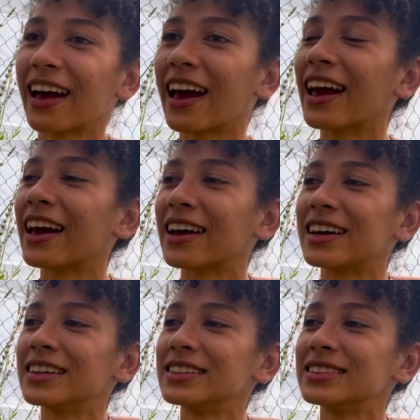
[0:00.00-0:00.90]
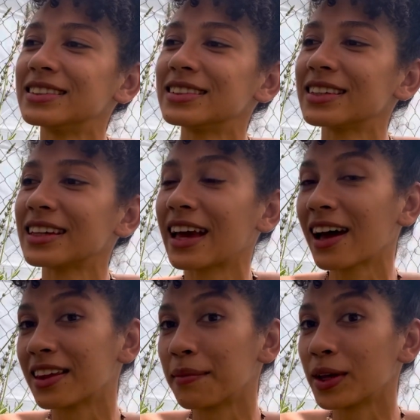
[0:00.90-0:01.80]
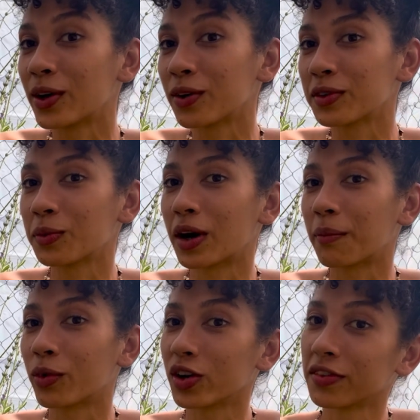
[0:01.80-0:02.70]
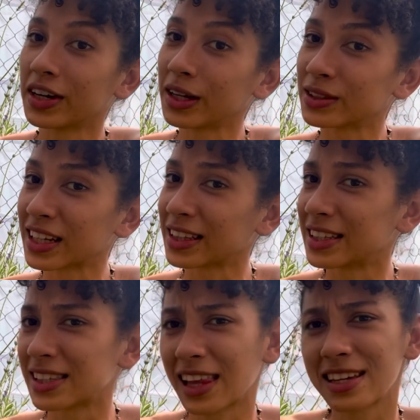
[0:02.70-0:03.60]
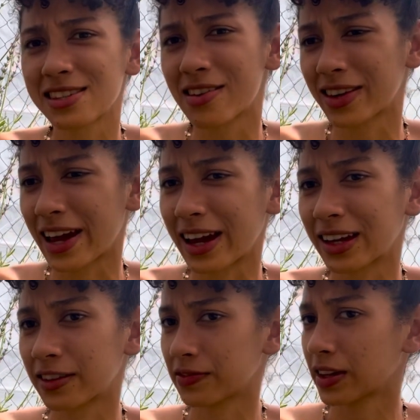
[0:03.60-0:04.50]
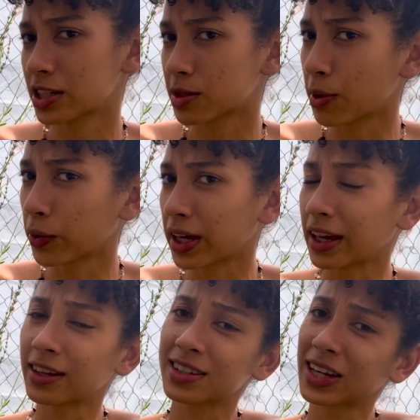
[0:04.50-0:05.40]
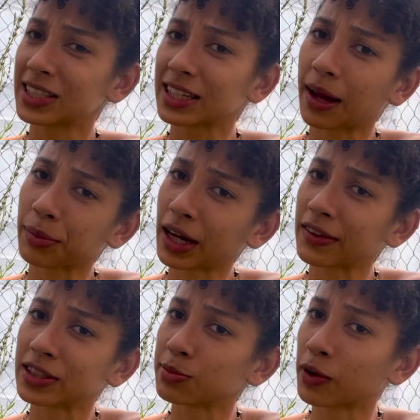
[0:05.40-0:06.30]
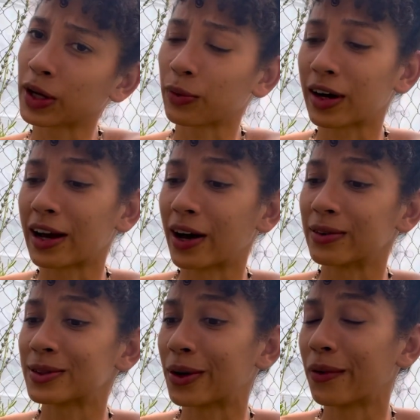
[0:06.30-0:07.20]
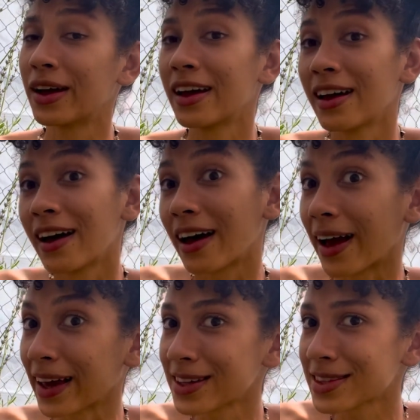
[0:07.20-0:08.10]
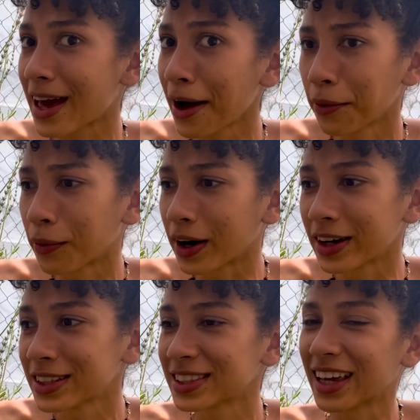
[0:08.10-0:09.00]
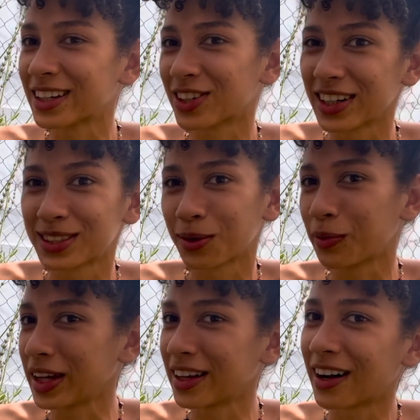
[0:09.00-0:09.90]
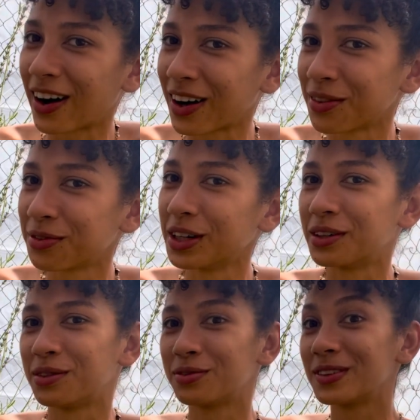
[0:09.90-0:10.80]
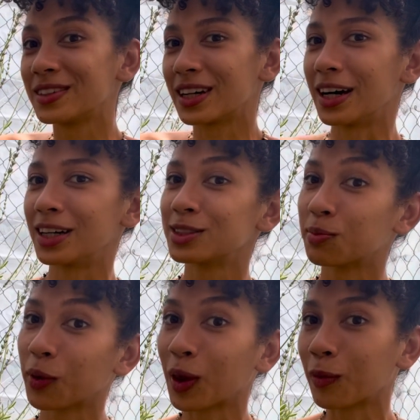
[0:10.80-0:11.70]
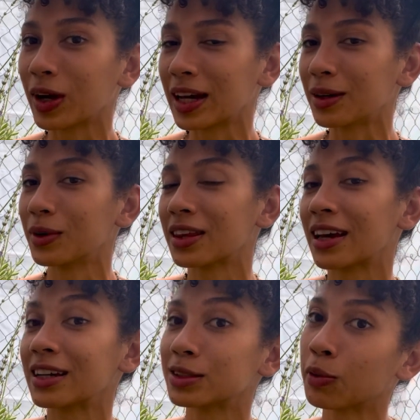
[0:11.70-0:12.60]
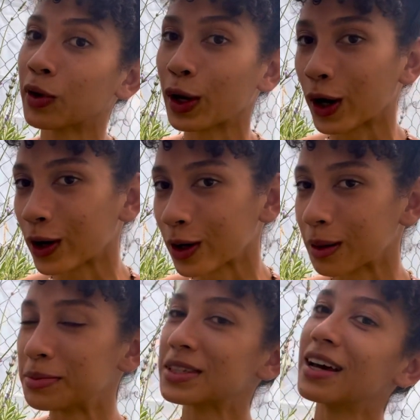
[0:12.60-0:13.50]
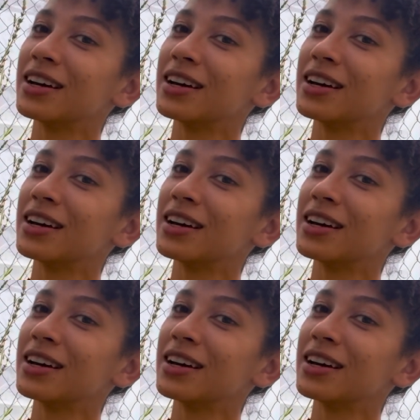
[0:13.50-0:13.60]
And yeah, let me know if you want more videos like this, less on like smoking, because honestly I'm not even smoking right now, so I guess that worked, like trying to wean off of smoking weed with like smoking herbs.